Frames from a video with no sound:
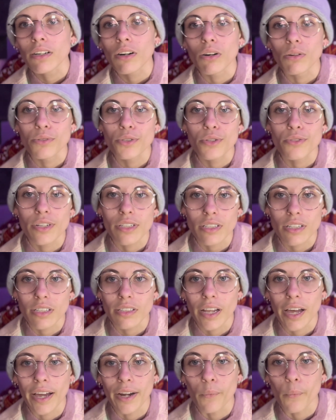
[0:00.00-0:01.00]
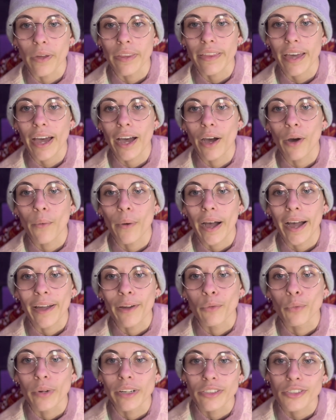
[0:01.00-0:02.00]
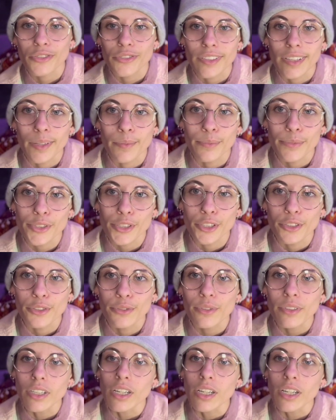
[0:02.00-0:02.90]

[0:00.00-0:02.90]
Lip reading: also doesn't align with how I wish for them to.